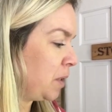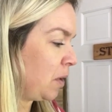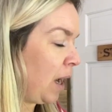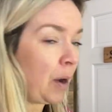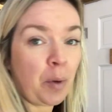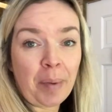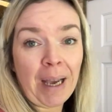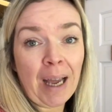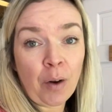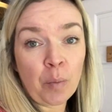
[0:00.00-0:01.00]
So I will be
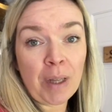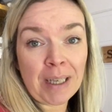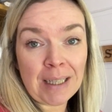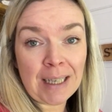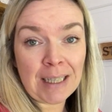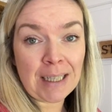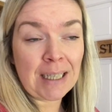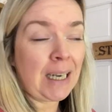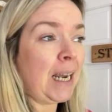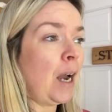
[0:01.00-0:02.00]
getting on with this later
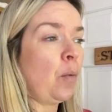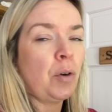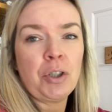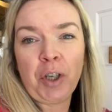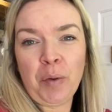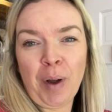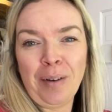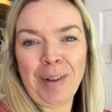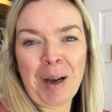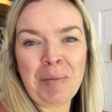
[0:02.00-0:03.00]
today. I won't show you all
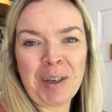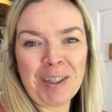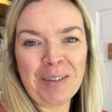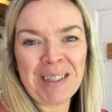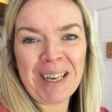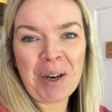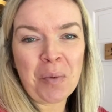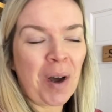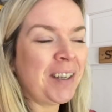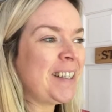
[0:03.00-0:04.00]
of that because you've seen it
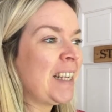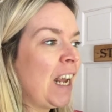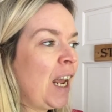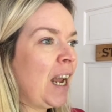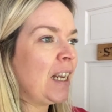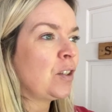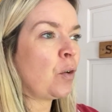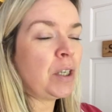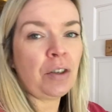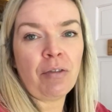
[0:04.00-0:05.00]
once. It's
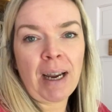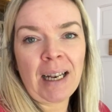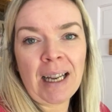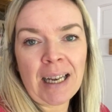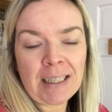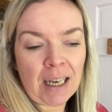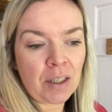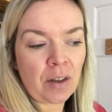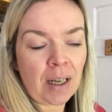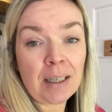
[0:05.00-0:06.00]
going to rain later,
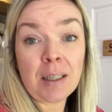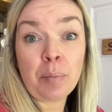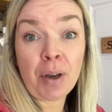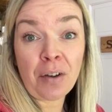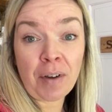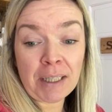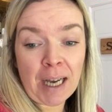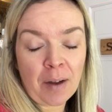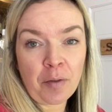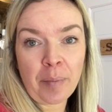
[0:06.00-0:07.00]
so that is the perfect
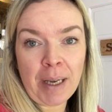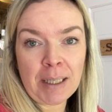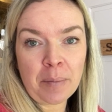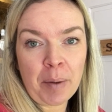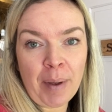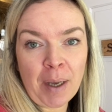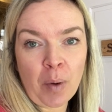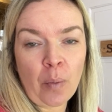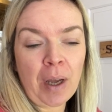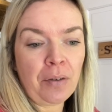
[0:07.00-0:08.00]
time for me to be making
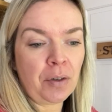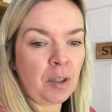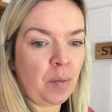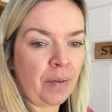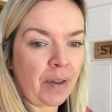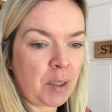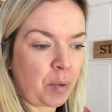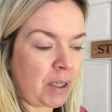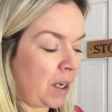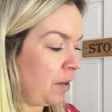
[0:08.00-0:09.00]
my way through some of this
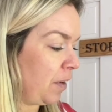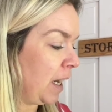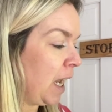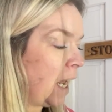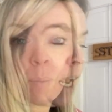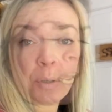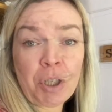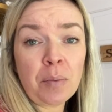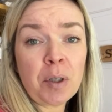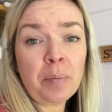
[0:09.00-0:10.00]
preserving. I
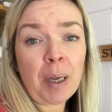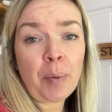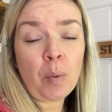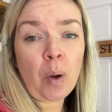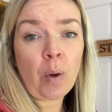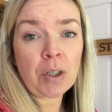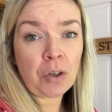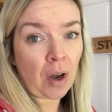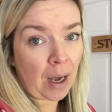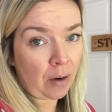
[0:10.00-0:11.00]
presume some people will want
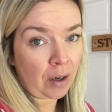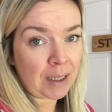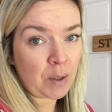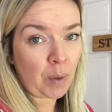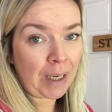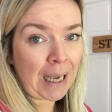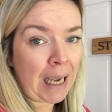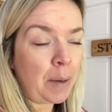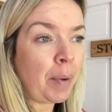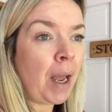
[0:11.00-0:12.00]
to know how long this will keep.